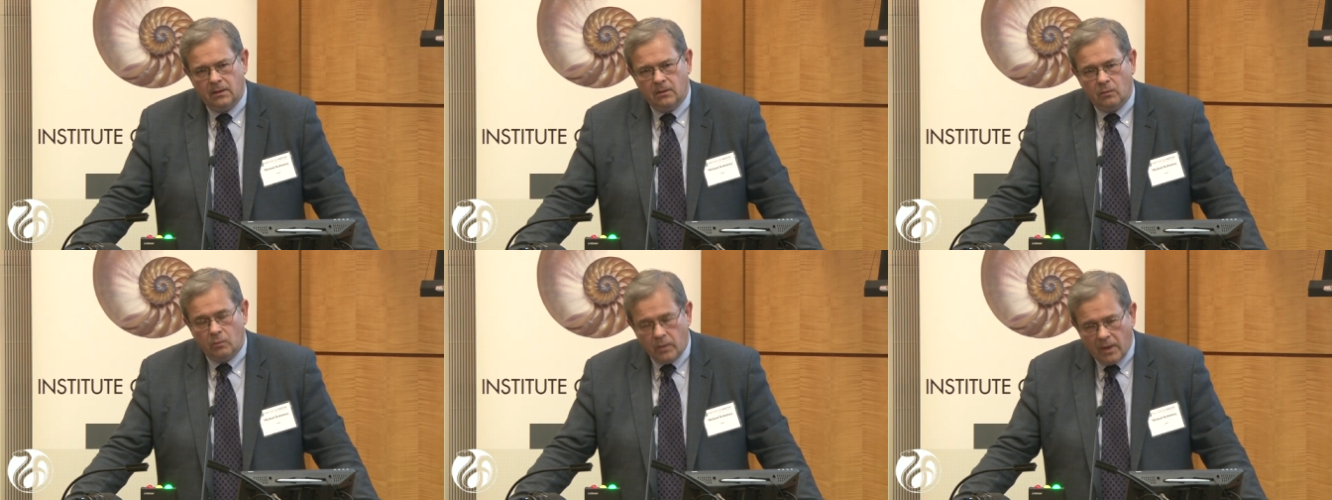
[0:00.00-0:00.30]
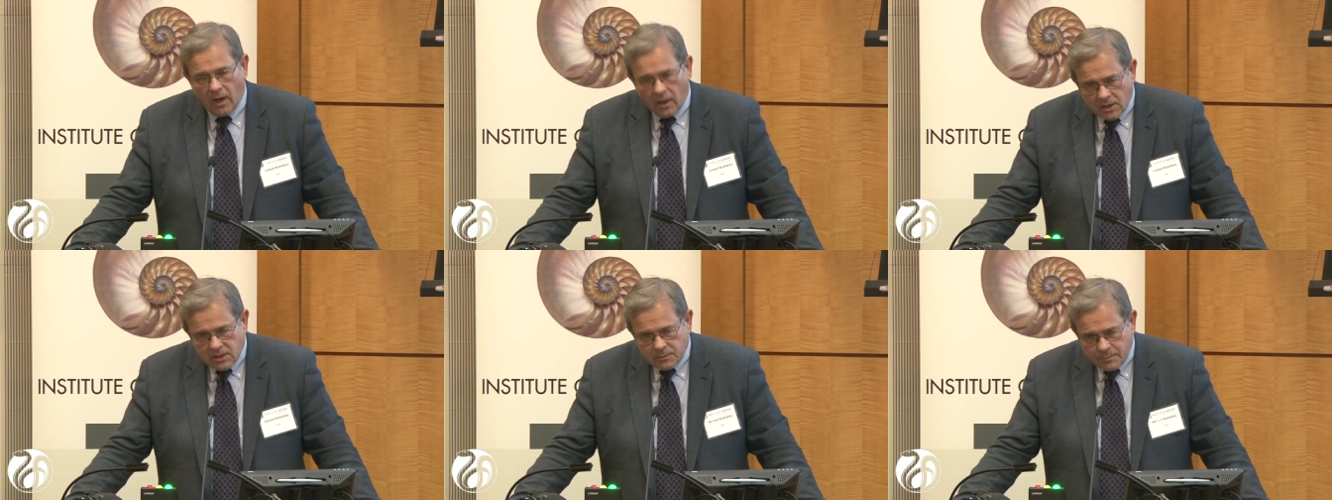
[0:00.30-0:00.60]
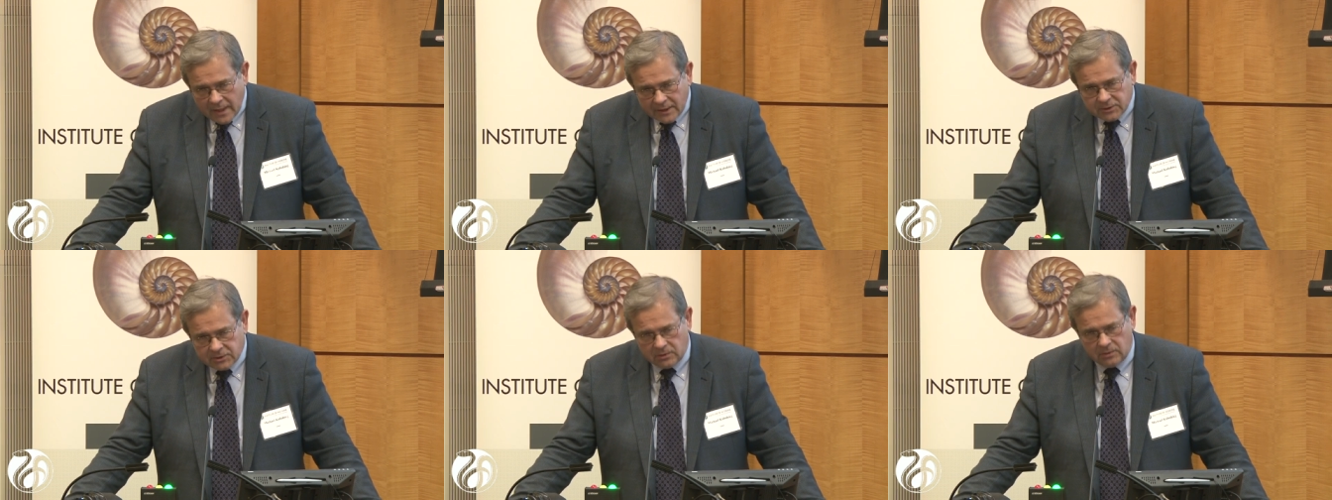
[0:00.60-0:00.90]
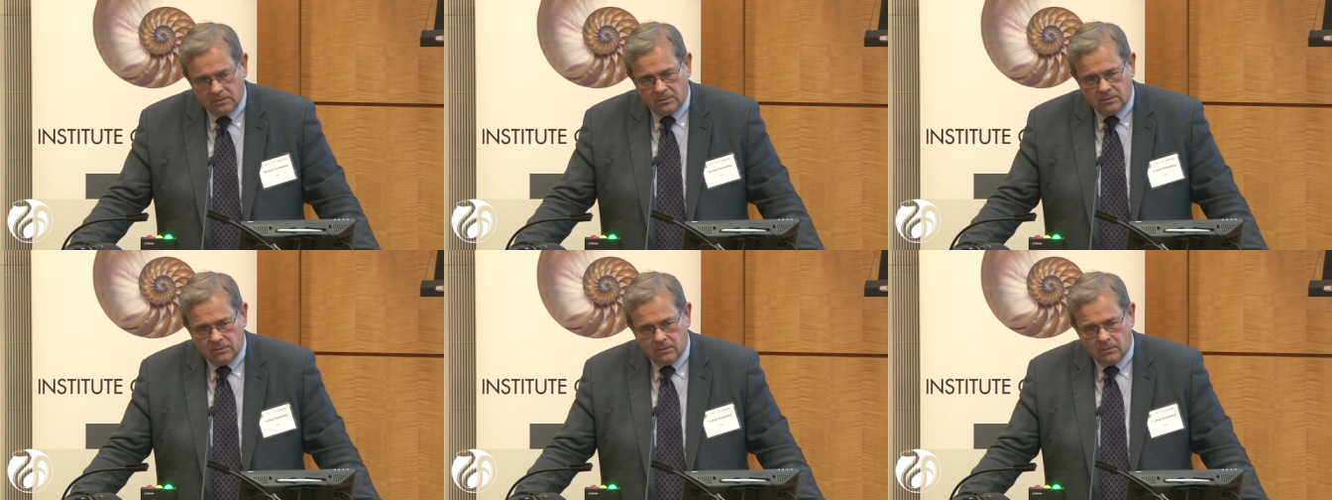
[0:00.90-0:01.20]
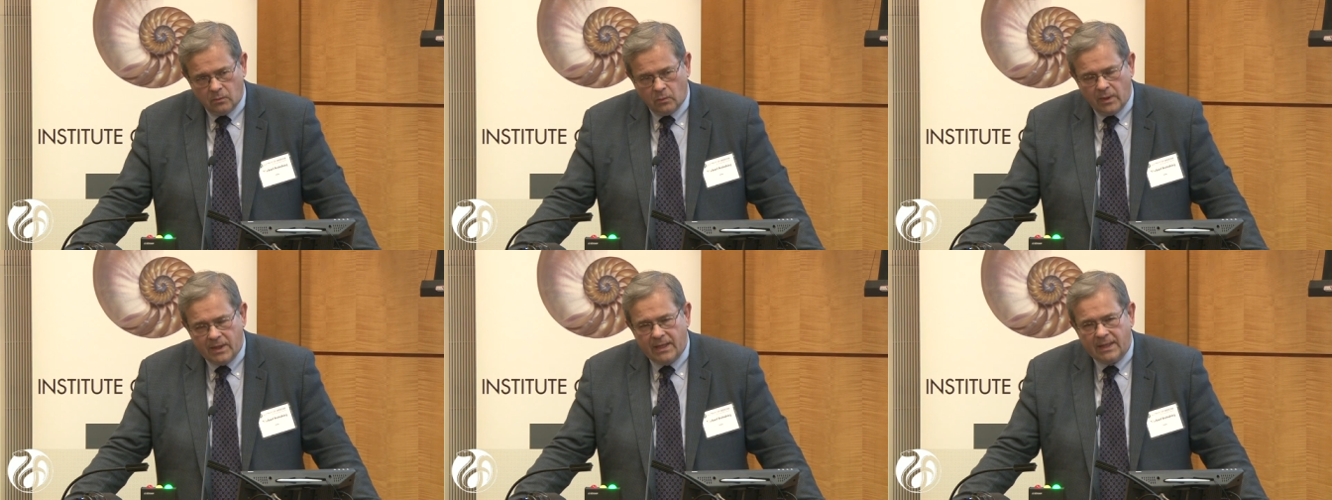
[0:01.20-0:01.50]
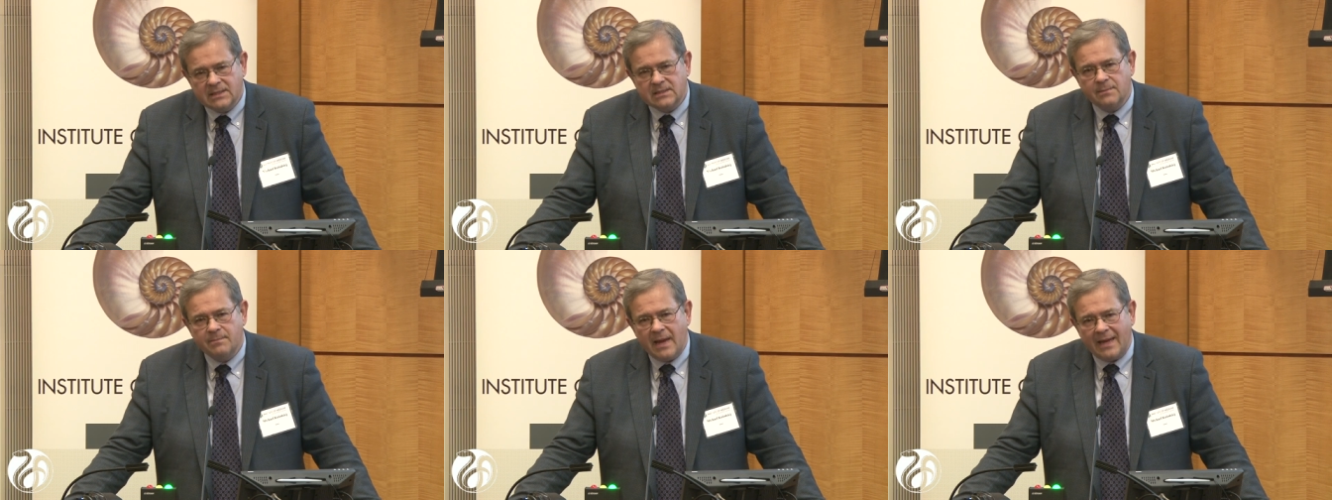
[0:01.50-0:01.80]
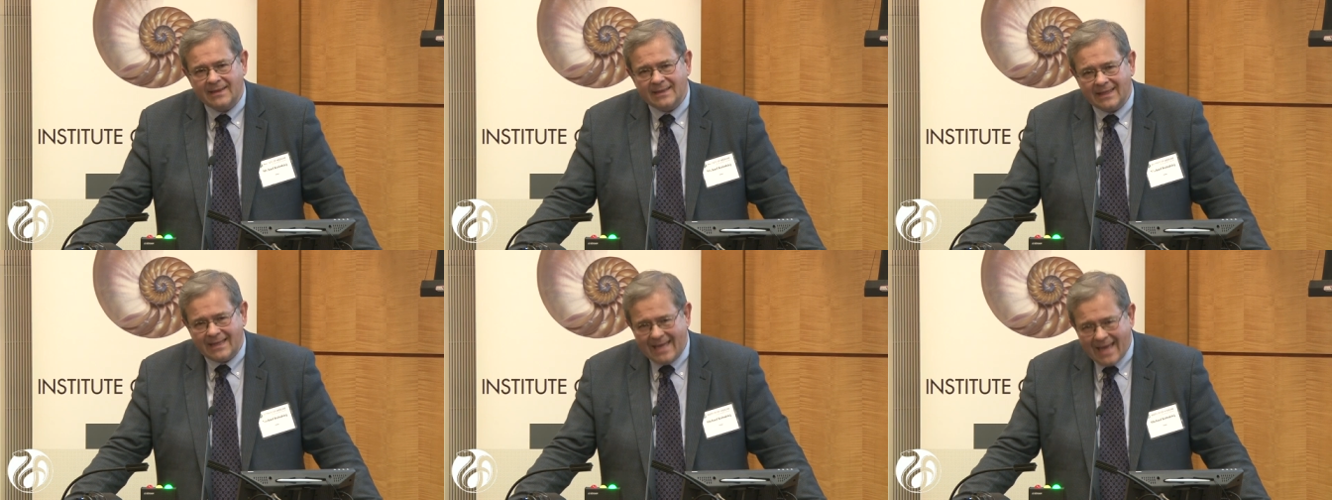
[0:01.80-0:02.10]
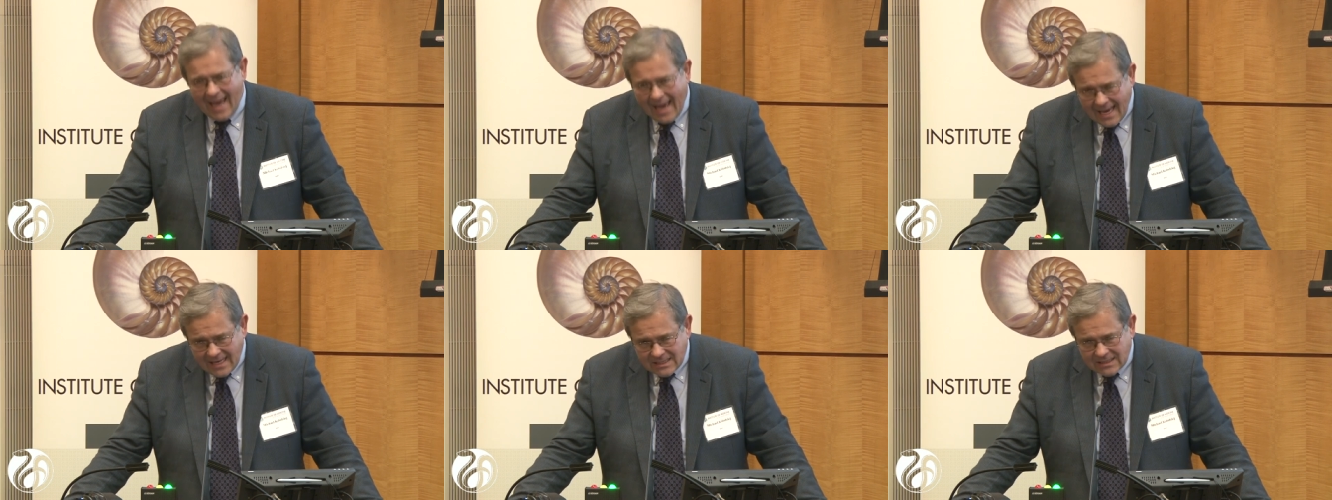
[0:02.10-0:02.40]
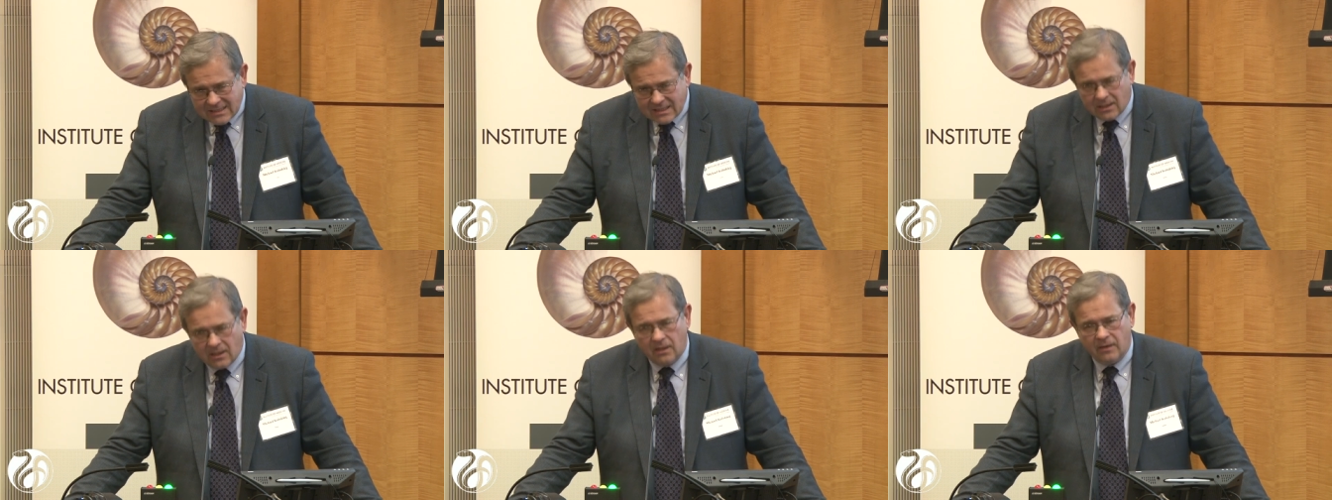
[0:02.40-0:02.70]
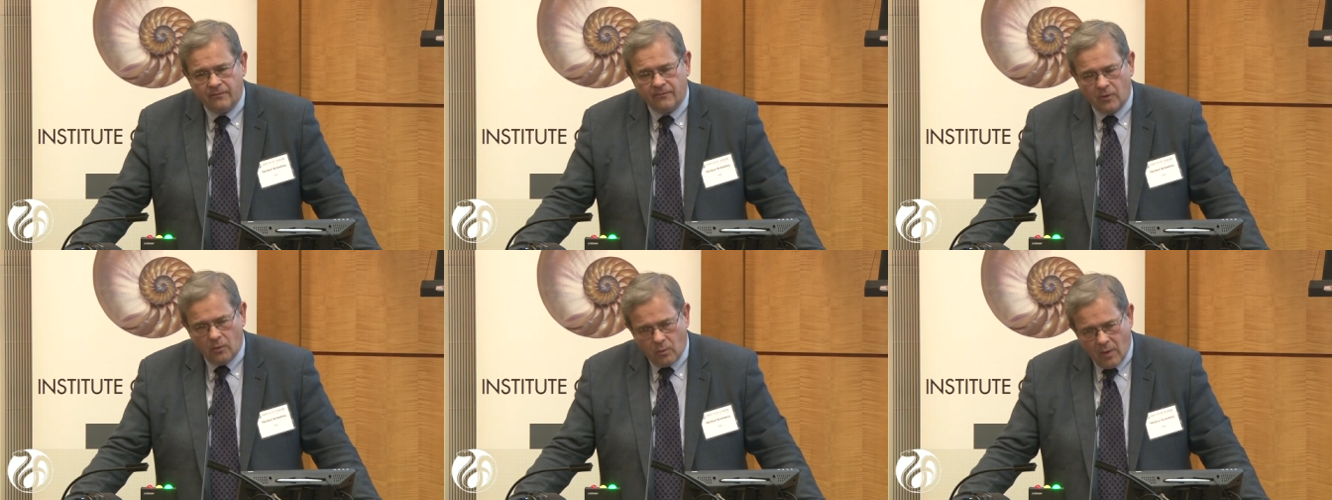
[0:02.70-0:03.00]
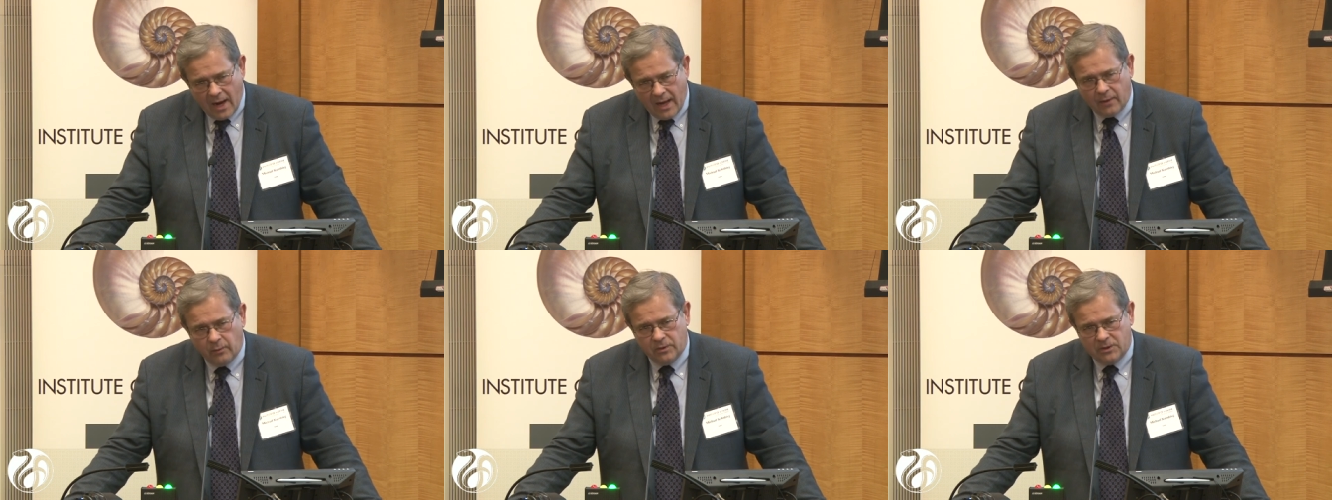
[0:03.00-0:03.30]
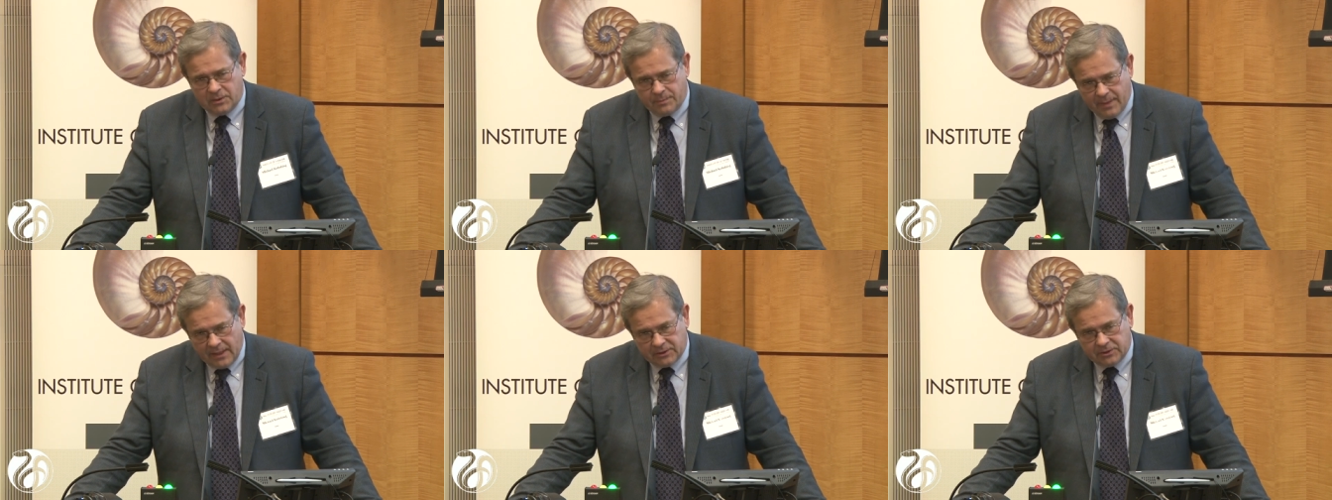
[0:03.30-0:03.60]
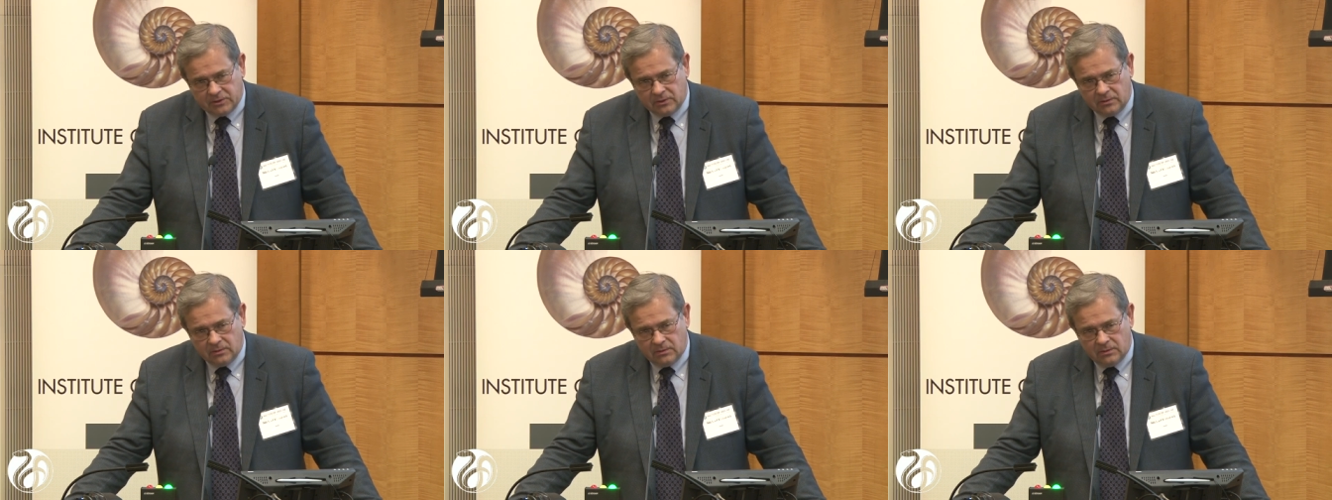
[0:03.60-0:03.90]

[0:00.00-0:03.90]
We are special. We need to make the case for why we're special.